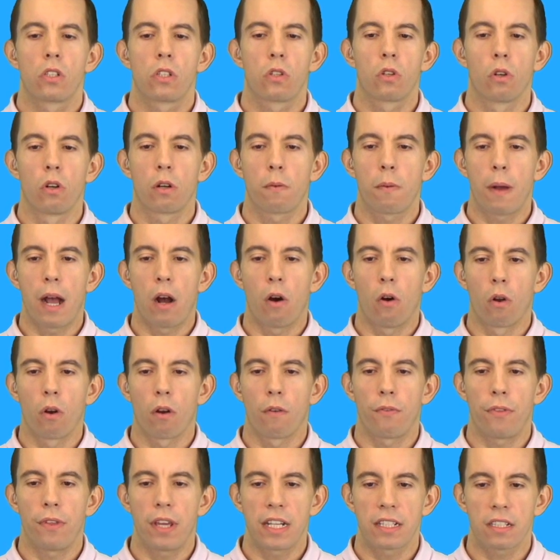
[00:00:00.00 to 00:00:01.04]
To talk about
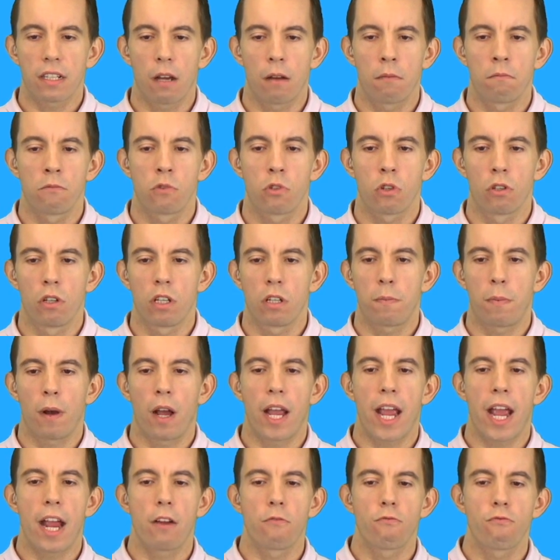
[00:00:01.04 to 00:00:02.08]
all of this, I'm joined
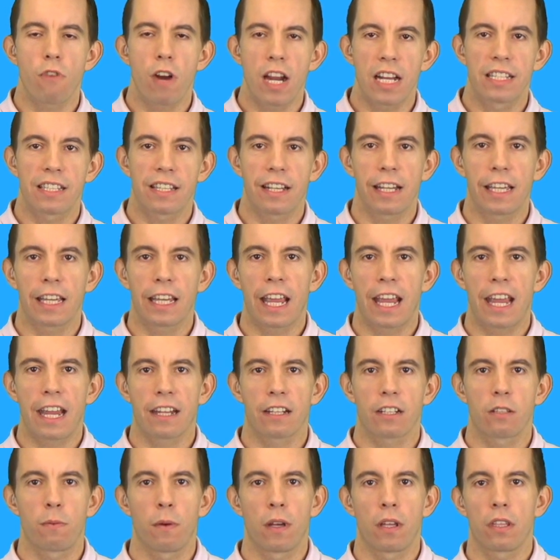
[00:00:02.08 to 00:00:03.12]
by a wrestling
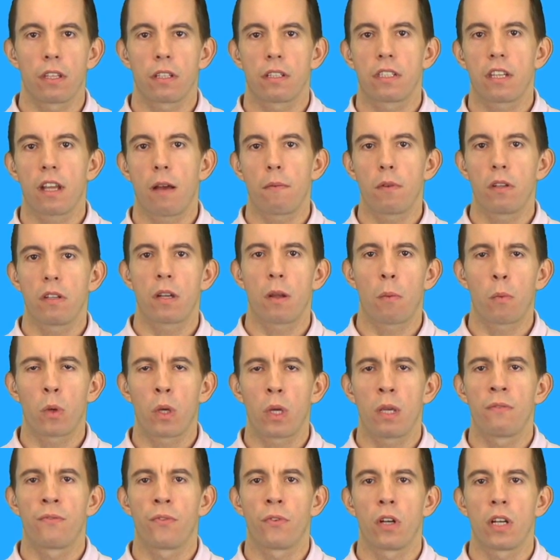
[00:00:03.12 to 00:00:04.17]
expert, the
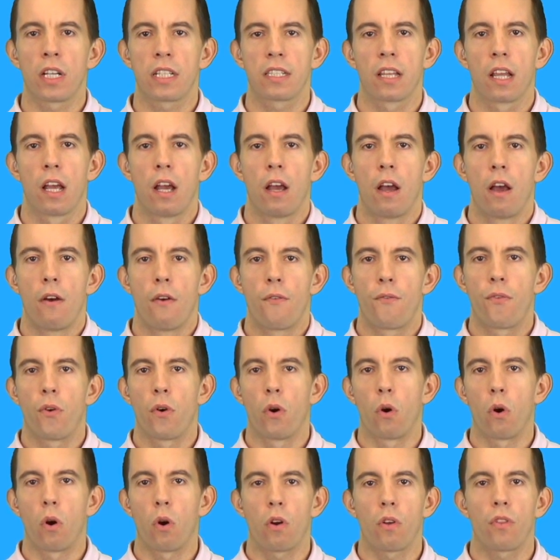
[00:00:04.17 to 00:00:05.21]
WWE voice
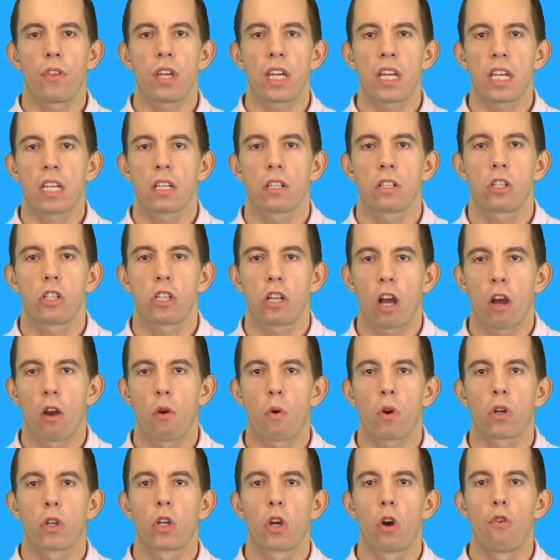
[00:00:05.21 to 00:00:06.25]
for the
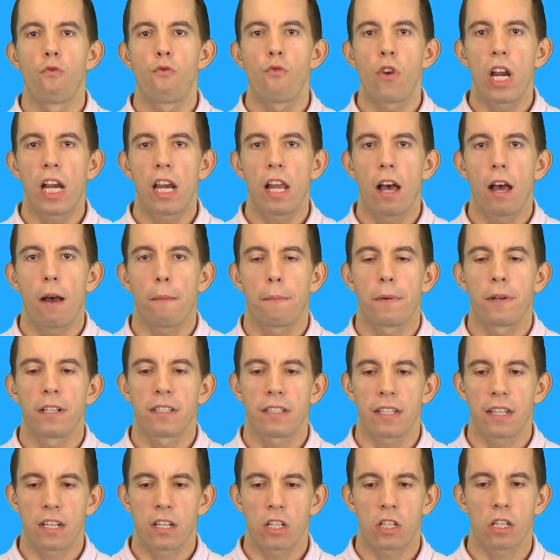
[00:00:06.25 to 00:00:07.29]
show Gorilla
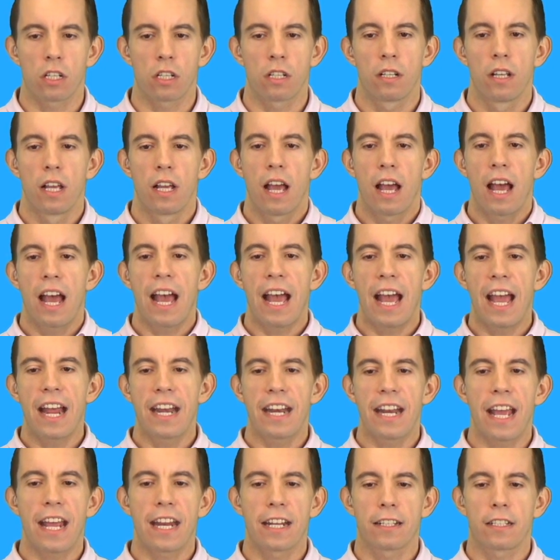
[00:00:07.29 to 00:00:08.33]
Position
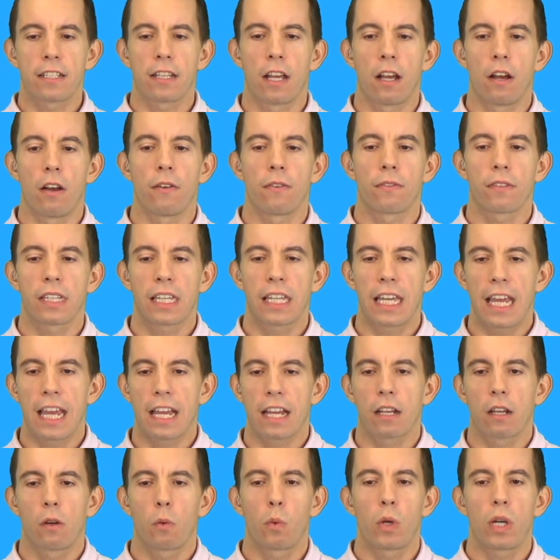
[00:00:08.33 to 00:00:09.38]
and editor of
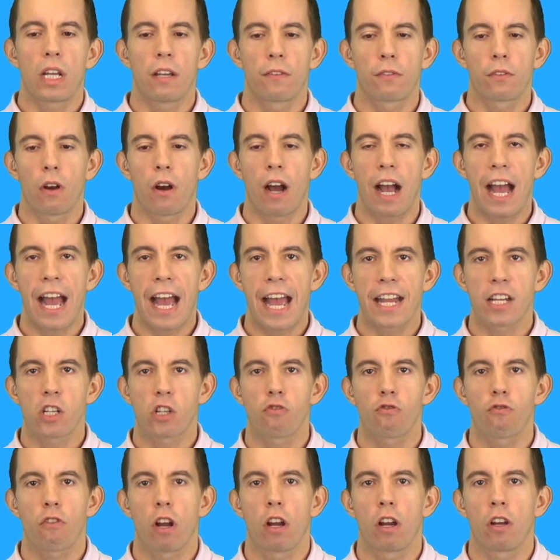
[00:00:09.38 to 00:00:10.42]
Kick. We have got
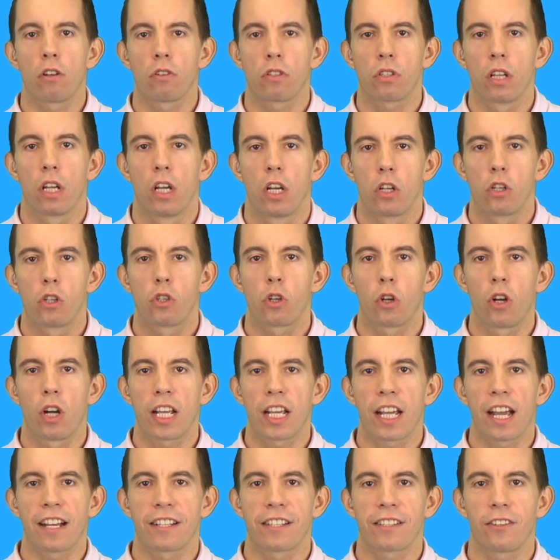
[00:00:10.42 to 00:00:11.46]
Ash Rose
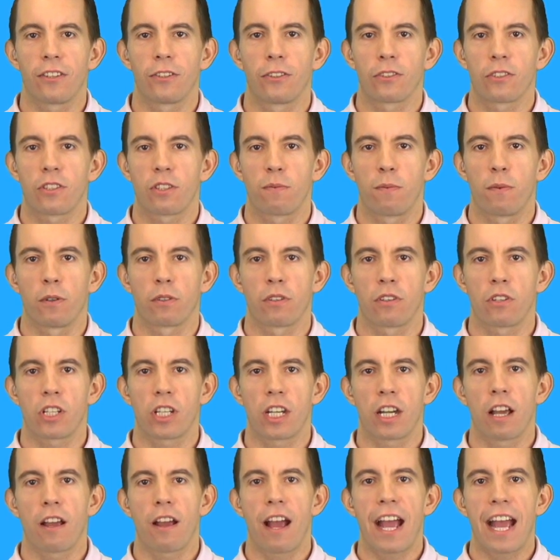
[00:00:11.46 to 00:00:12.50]
joining us on
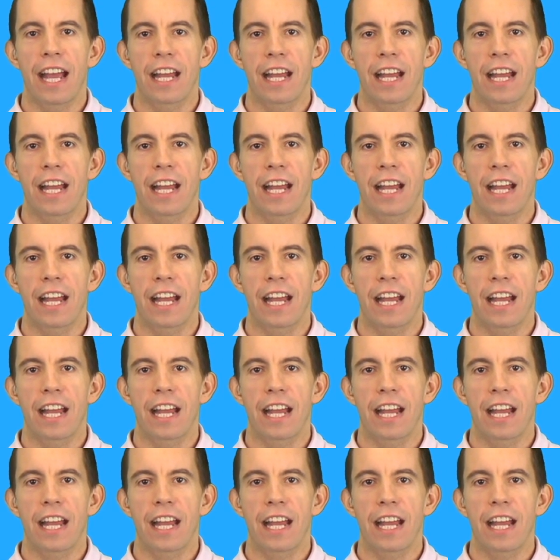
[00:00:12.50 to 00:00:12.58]
Sportuccino.